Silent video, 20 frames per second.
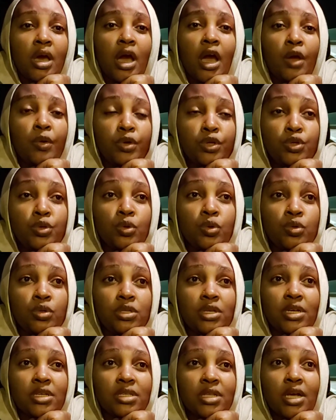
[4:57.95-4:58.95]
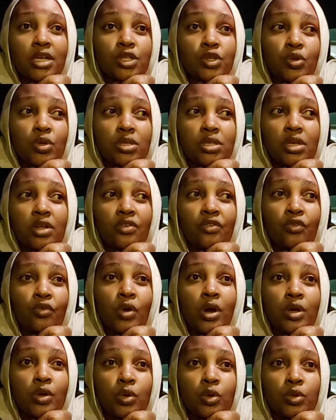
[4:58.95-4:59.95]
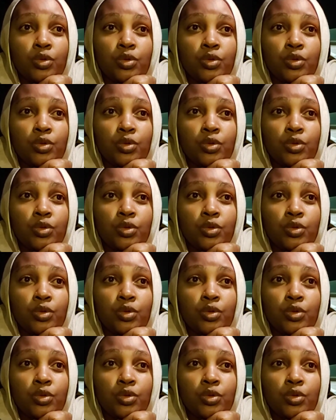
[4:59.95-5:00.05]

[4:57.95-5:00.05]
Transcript: I wish you could just ask yourself 1 or